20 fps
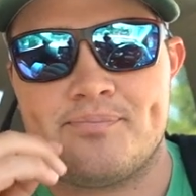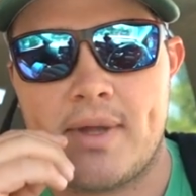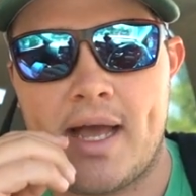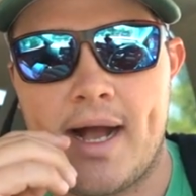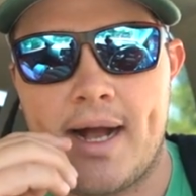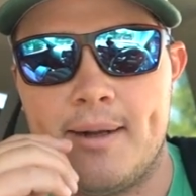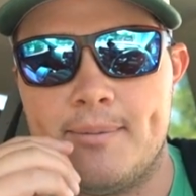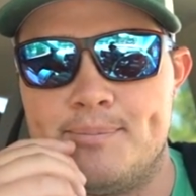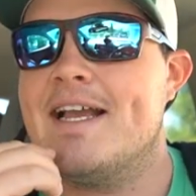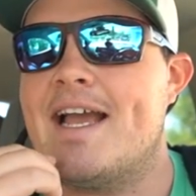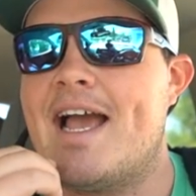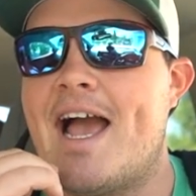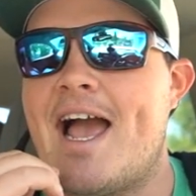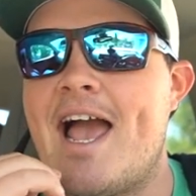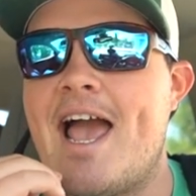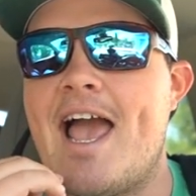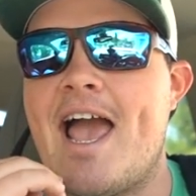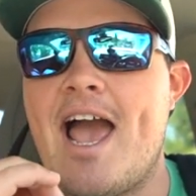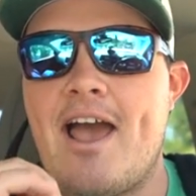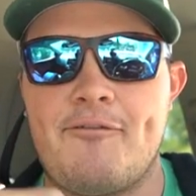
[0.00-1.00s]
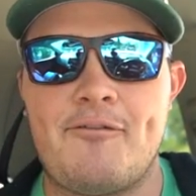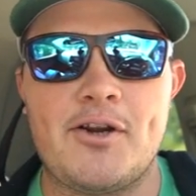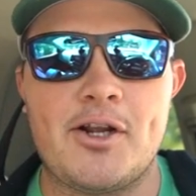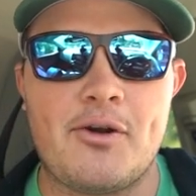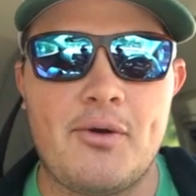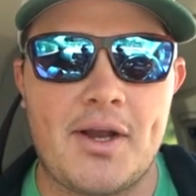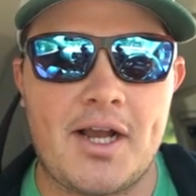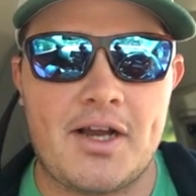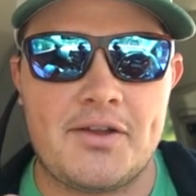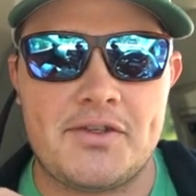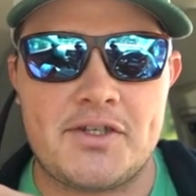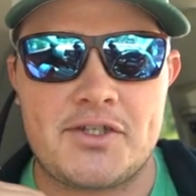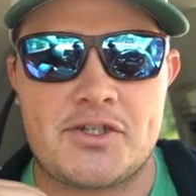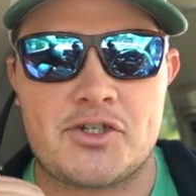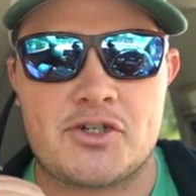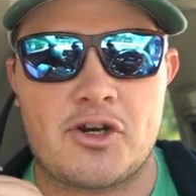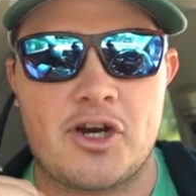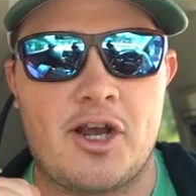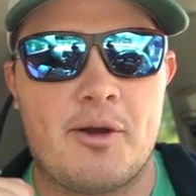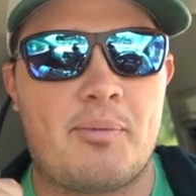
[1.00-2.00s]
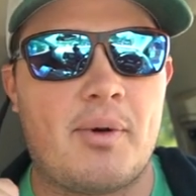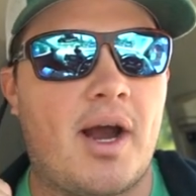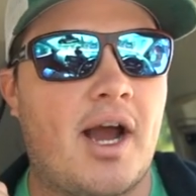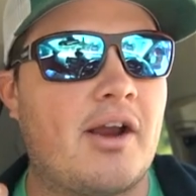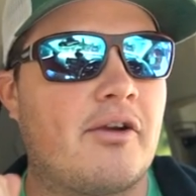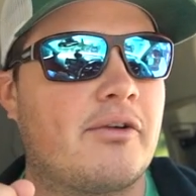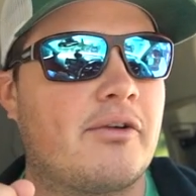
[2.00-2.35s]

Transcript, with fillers: Um, after going on this trip, I